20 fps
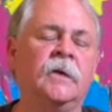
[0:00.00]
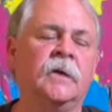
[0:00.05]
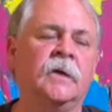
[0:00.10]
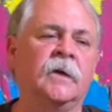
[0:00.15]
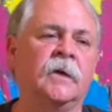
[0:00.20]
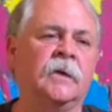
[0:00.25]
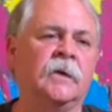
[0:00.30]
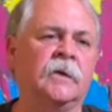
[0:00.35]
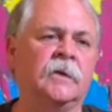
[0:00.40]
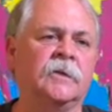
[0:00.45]

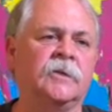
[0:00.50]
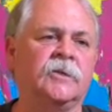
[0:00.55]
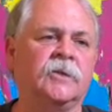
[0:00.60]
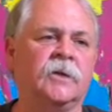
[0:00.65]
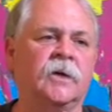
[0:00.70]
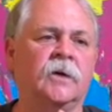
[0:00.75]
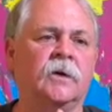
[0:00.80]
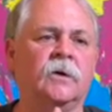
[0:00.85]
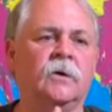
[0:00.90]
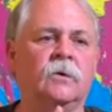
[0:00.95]
And in the
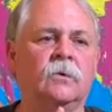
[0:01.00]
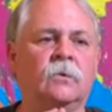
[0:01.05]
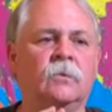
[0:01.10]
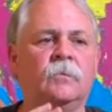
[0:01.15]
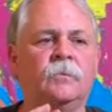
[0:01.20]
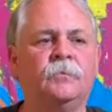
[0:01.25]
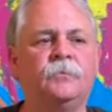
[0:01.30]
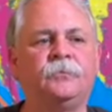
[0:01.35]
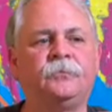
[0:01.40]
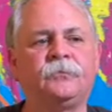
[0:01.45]
show,
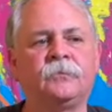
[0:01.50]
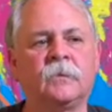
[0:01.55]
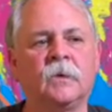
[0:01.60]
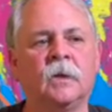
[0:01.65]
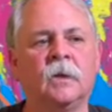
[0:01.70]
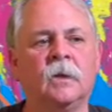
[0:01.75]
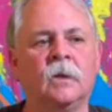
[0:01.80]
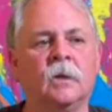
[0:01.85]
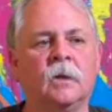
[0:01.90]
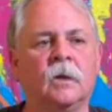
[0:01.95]

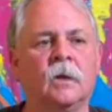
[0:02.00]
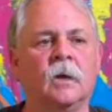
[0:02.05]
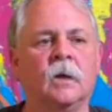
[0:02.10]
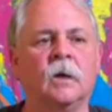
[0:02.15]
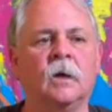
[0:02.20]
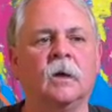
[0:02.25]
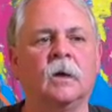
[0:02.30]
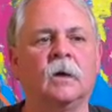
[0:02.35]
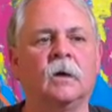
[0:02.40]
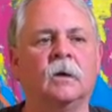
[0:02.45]

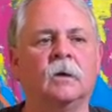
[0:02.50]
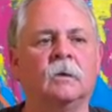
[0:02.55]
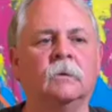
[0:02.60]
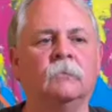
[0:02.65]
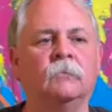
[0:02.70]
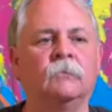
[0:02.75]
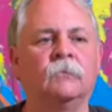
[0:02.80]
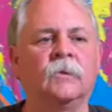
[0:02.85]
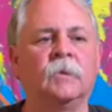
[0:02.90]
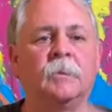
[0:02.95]

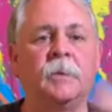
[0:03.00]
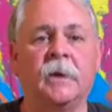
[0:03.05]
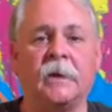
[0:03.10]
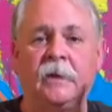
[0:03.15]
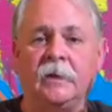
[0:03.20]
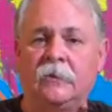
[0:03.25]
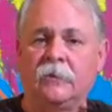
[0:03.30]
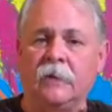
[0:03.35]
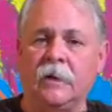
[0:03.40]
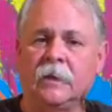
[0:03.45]
the
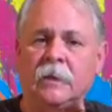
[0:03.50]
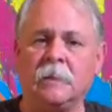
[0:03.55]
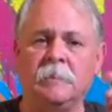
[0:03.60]
painting directly